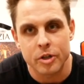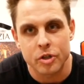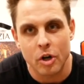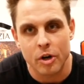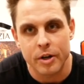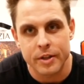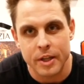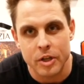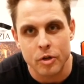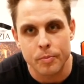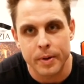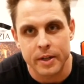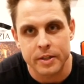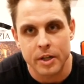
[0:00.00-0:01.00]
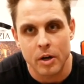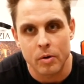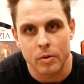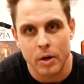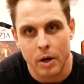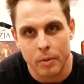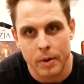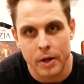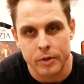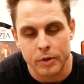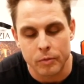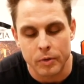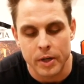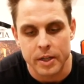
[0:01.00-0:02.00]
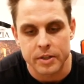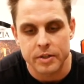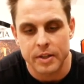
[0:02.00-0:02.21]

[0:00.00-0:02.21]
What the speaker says: target that you picked out around the greens.